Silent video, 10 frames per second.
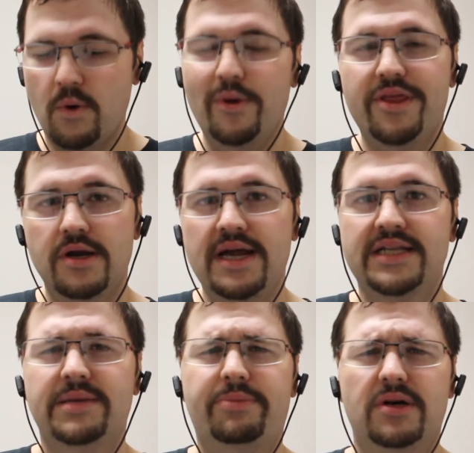whether or
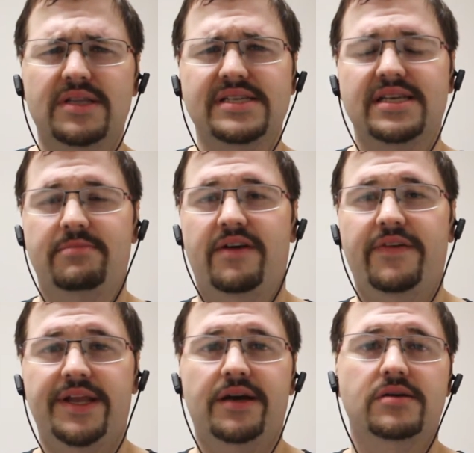not to put this in my
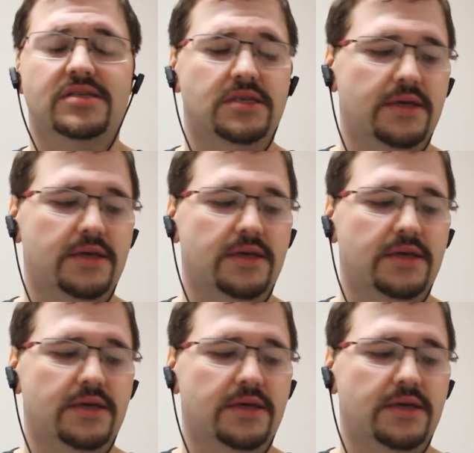videos.